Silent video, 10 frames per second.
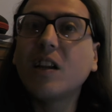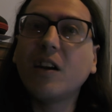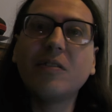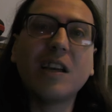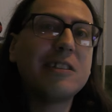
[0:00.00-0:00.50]

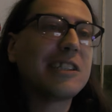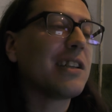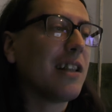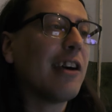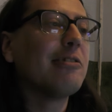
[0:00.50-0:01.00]
you know, they're
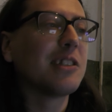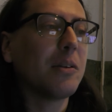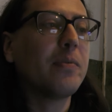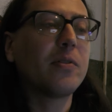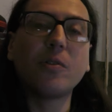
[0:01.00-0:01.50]
still
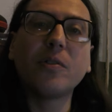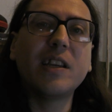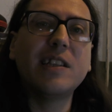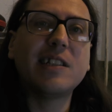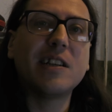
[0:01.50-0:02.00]
held up for
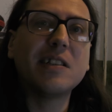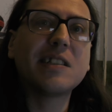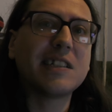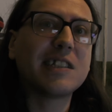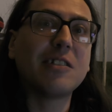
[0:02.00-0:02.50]
all these
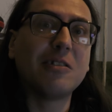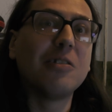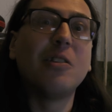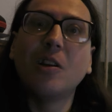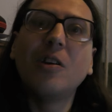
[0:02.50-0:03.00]
years. They're
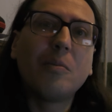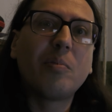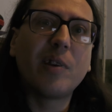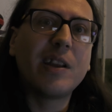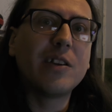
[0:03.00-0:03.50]
still
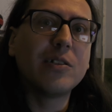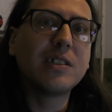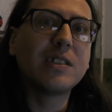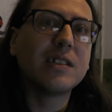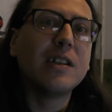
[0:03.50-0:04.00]
pretty
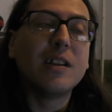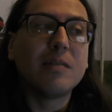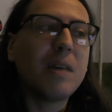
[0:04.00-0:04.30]
good.